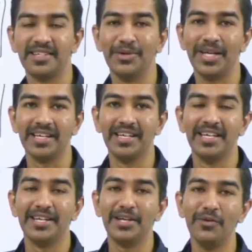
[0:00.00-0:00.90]
Okay.
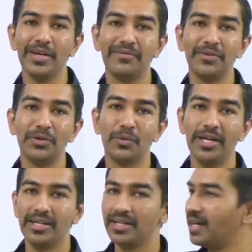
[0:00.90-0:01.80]
Now we have to do
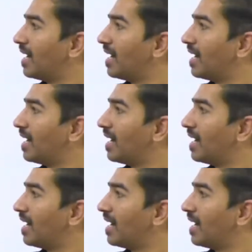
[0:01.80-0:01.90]
what?